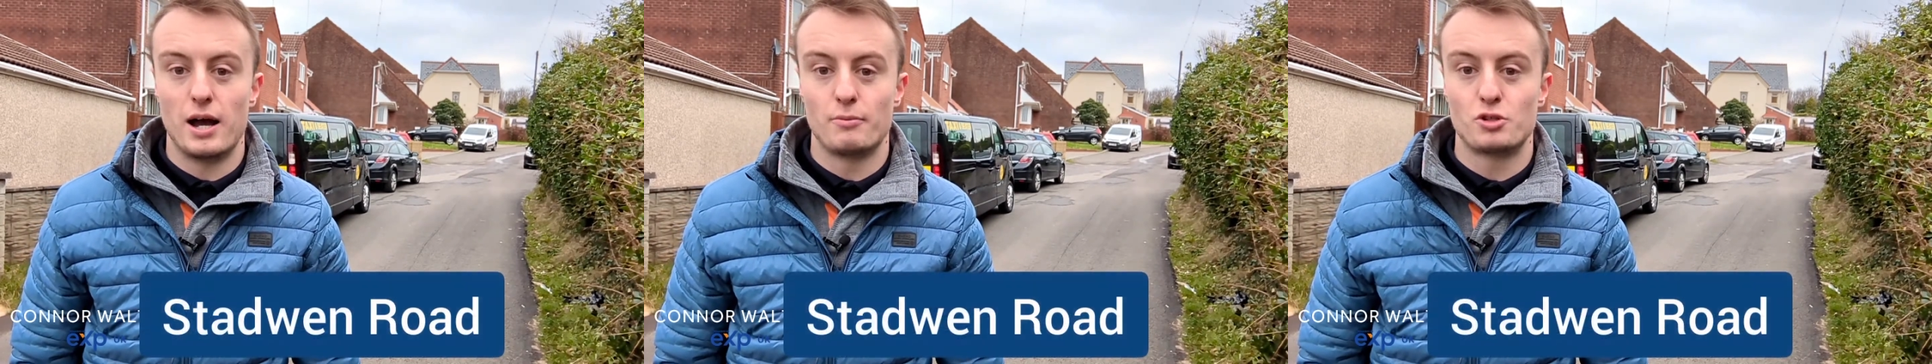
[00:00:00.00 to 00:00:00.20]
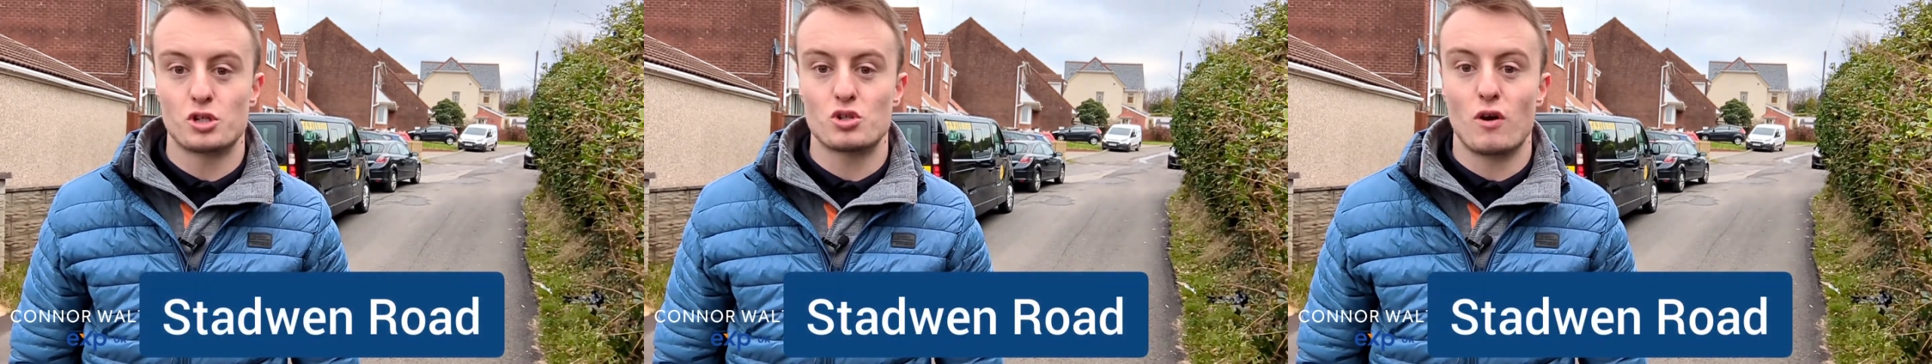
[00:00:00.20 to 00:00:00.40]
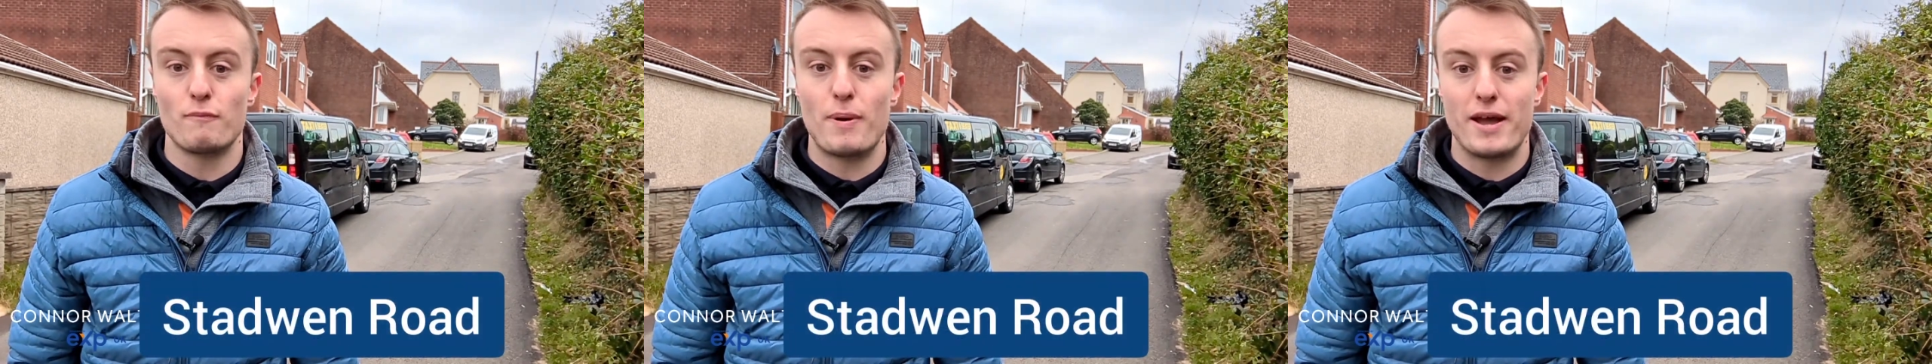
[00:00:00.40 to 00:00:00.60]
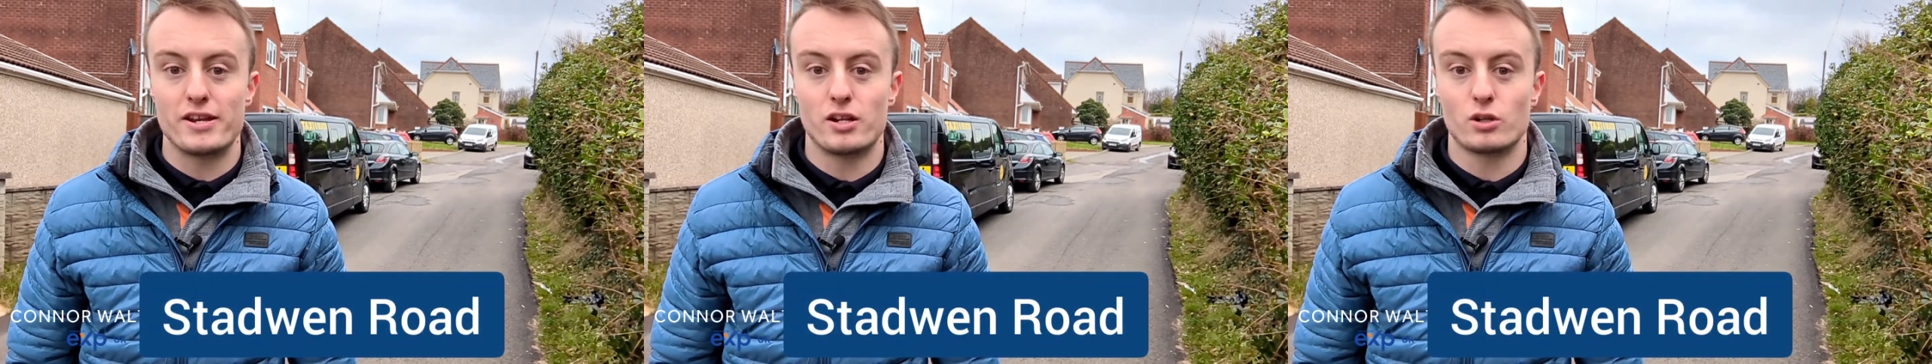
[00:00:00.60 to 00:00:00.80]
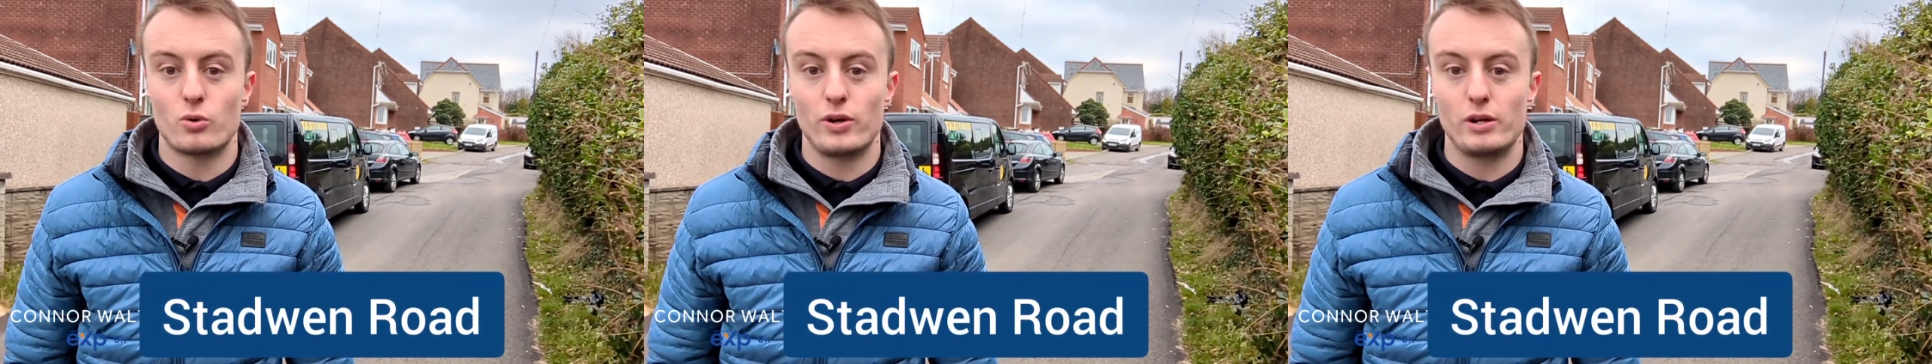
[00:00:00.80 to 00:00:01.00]
just off
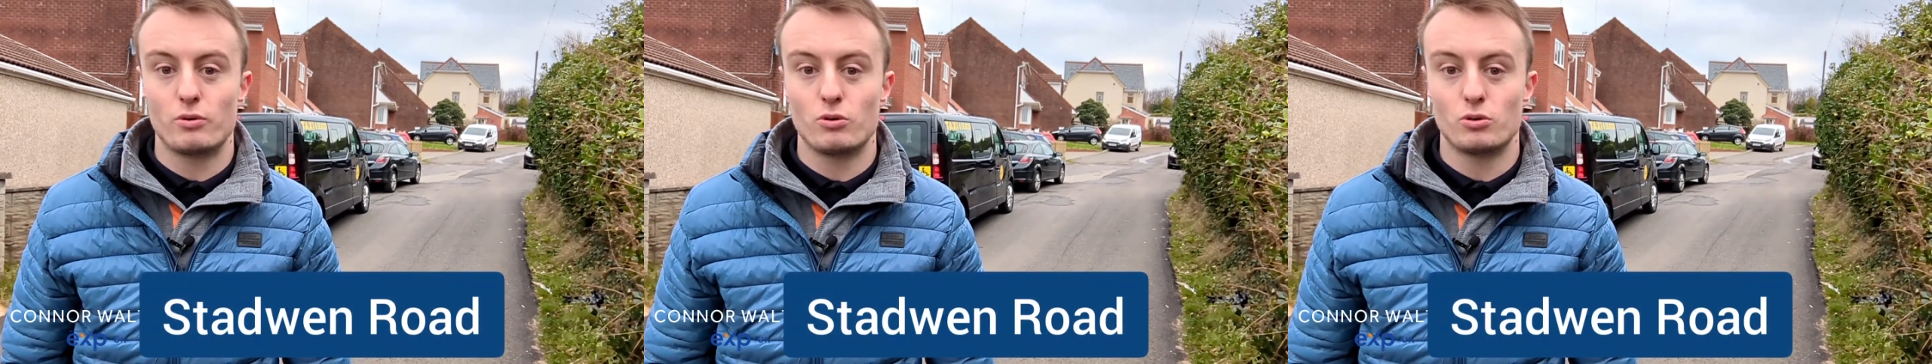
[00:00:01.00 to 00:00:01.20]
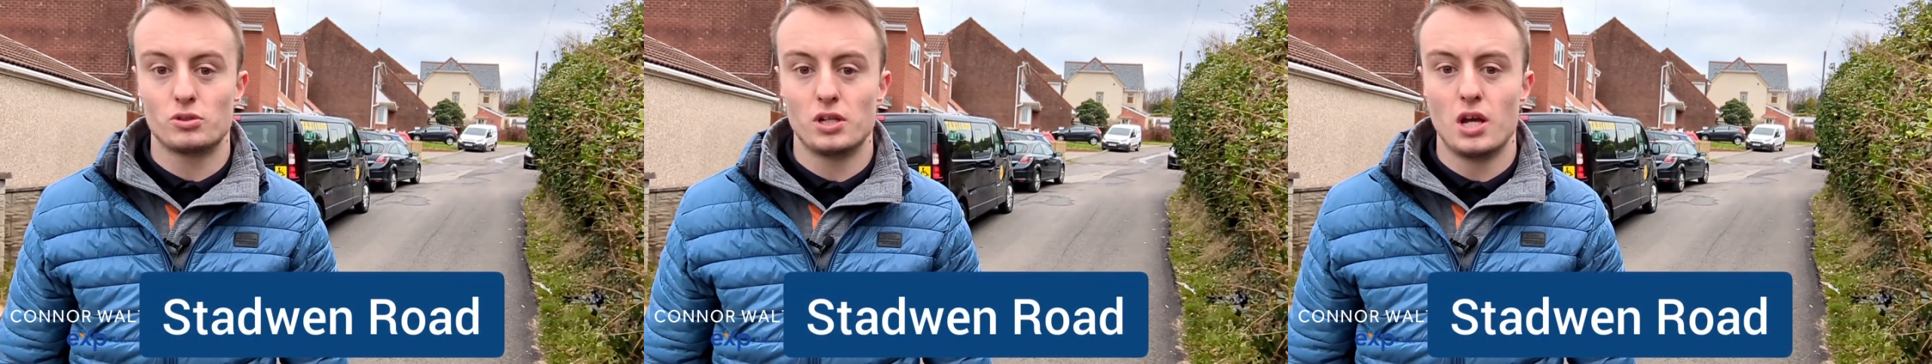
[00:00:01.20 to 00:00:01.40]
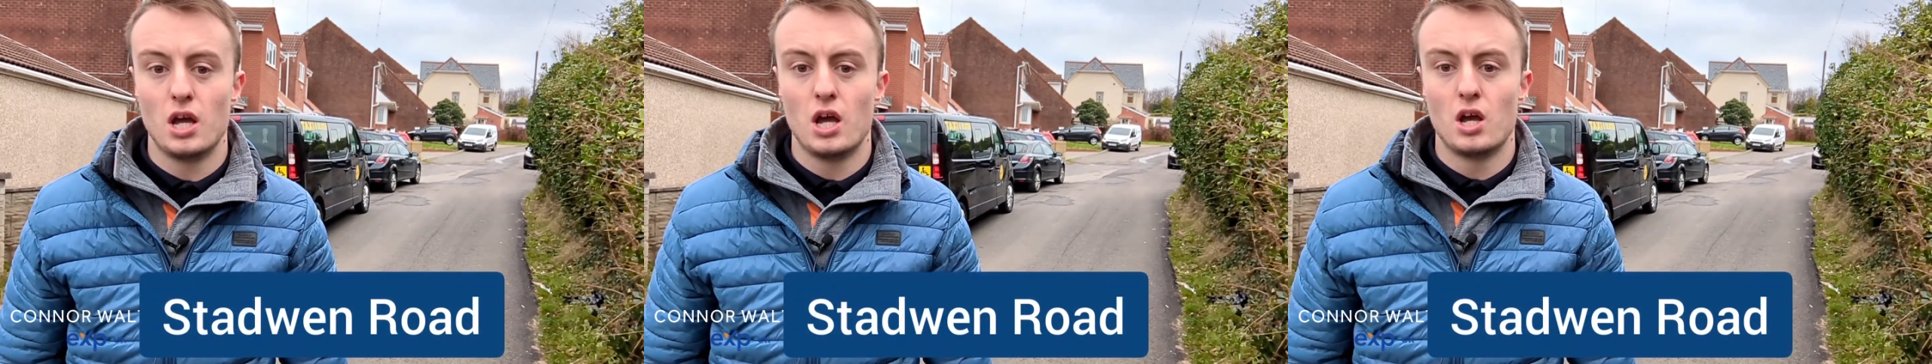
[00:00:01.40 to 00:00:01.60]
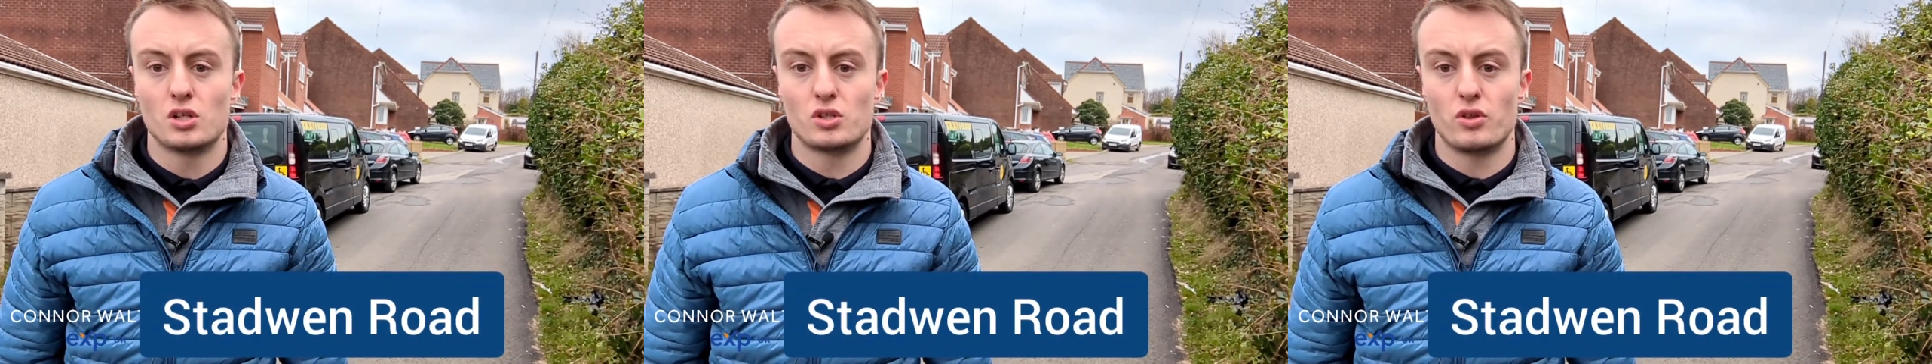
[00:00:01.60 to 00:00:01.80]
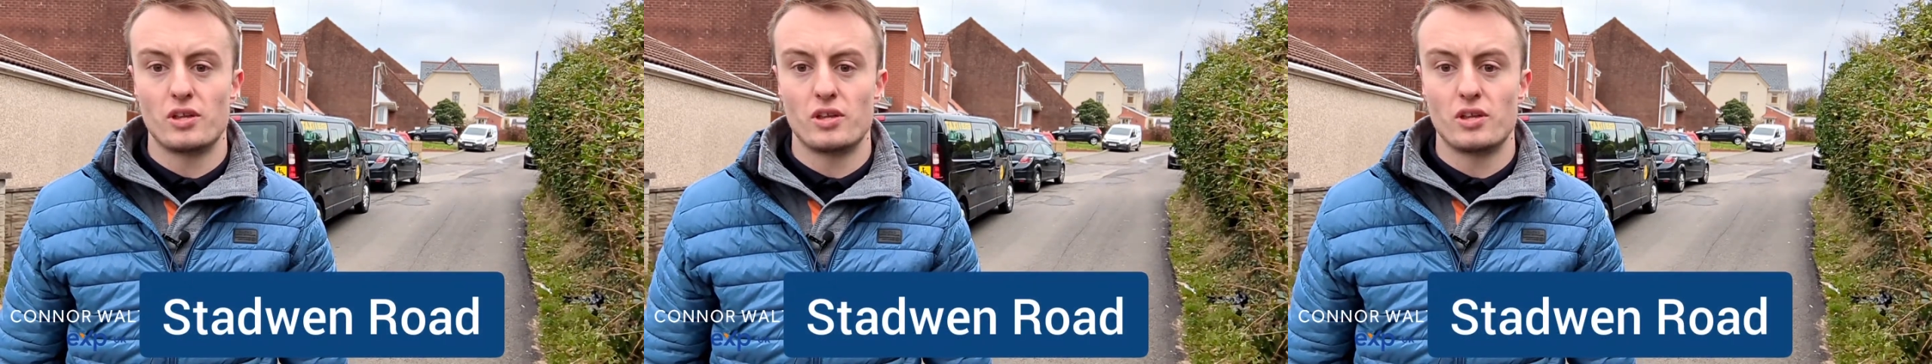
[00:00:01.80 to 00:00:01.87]
Peniel Green Road. So